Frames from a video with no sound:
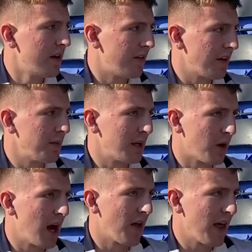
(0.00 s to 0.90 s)
thing for me
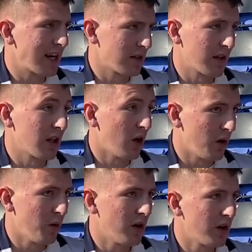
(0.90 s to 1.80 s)
going out there, because I had a lot
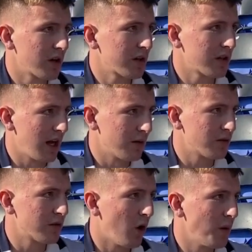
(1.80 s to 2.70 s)
of work. I
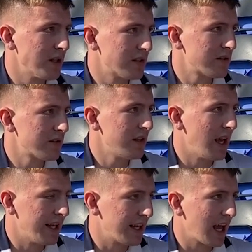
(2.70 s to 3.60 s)
was always
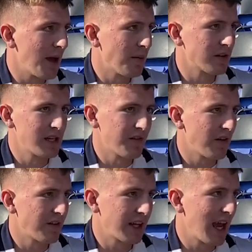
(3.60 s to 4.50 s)
in the game. I was never
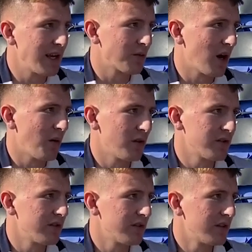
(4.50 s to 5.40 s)
having games where I
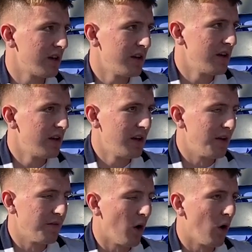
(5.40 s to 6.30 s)
wasn't
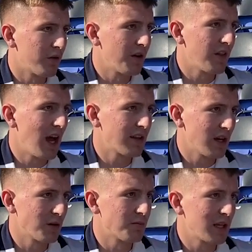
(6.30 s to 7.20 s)
involved in anything like that. So
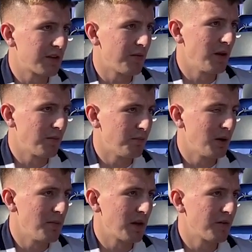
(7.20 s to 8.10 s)
that was massive for me
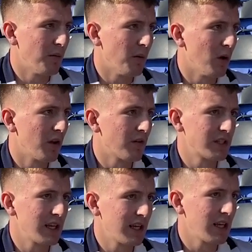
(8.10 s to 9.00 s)
playing men's football. And
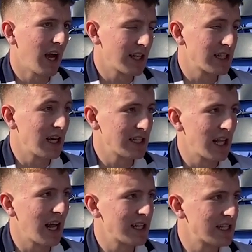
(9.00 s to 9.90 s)
obviously, I had a taste
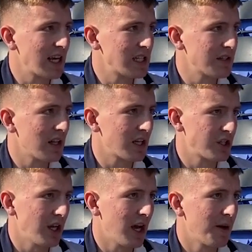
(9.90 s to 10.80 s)
of it last
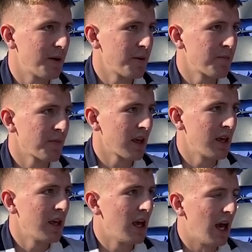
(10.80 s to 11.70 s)
year.
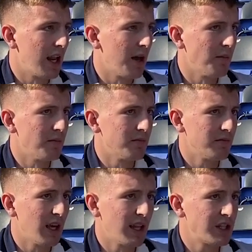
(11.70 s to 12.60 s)
And then,
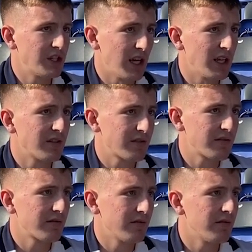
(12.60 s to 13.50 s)
this year, this
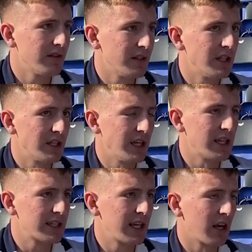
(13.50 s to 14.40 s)
is the
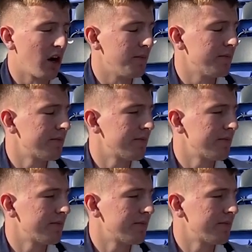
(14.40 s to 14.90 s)
year to kick on.